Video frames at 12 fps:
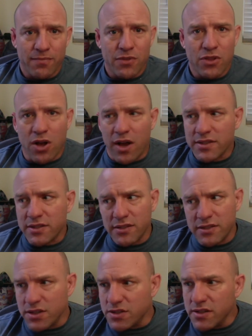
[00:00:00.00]
Lost a
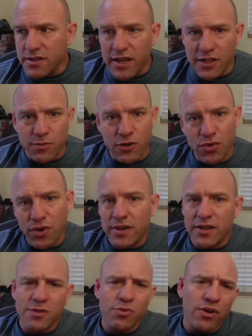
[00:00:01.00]
decision to Desmond Green.
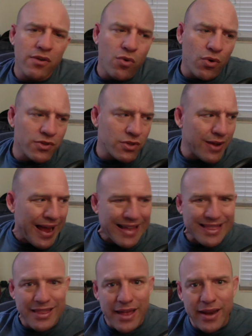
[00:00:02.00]
Desmond Green, of course, you know,
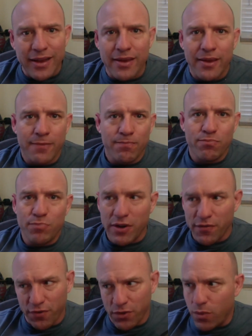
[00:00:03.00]
athletic,
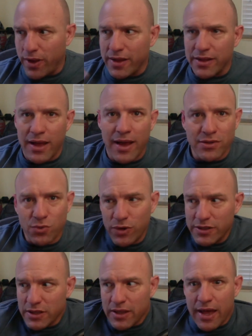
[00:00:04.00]
big for the weight class,
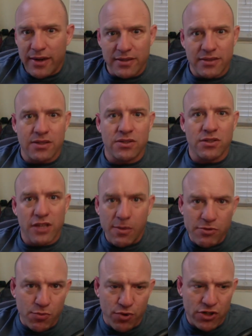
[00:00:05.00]
wins a lot of decisions,
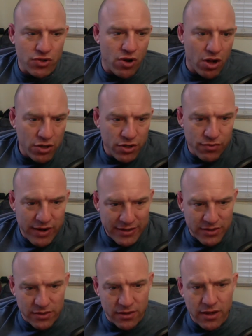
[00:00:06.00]
keeps the pressure on, good
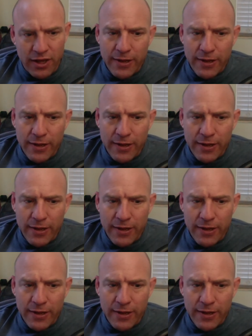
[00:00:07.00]
wrestler.